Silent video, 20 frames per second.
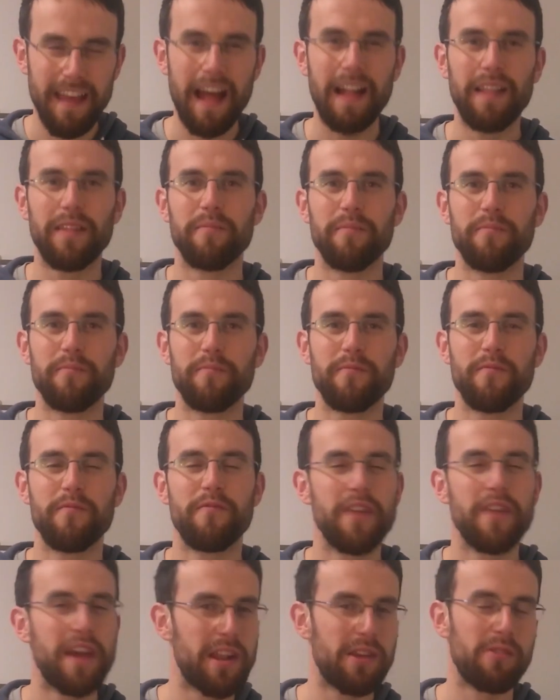Tell them,
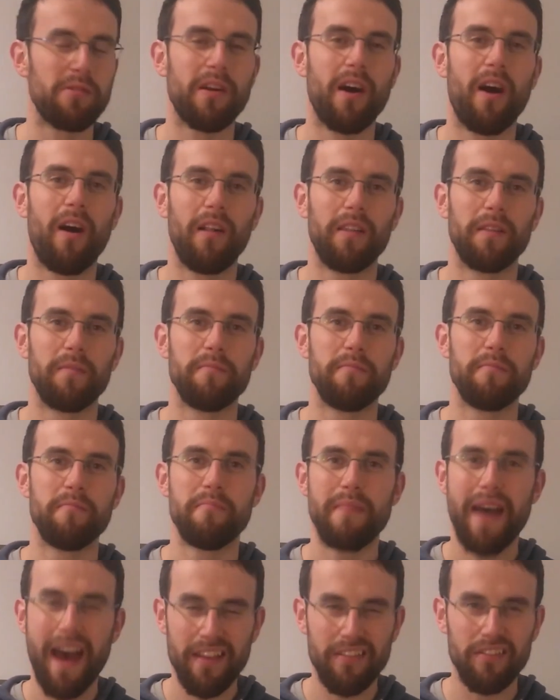video call them,
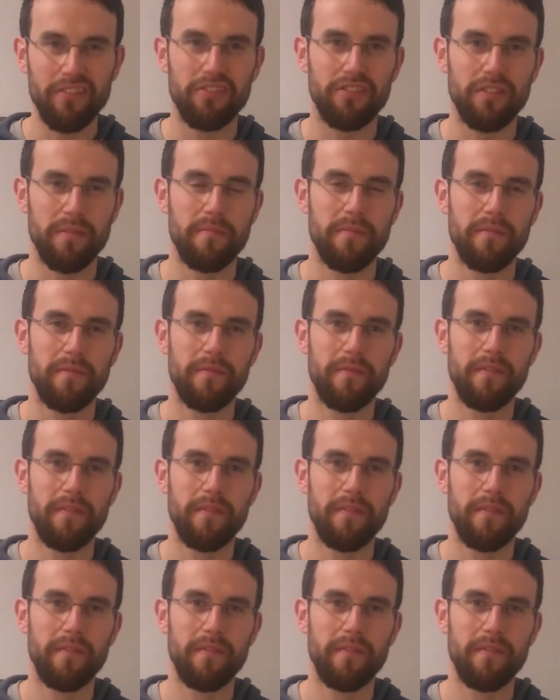message them,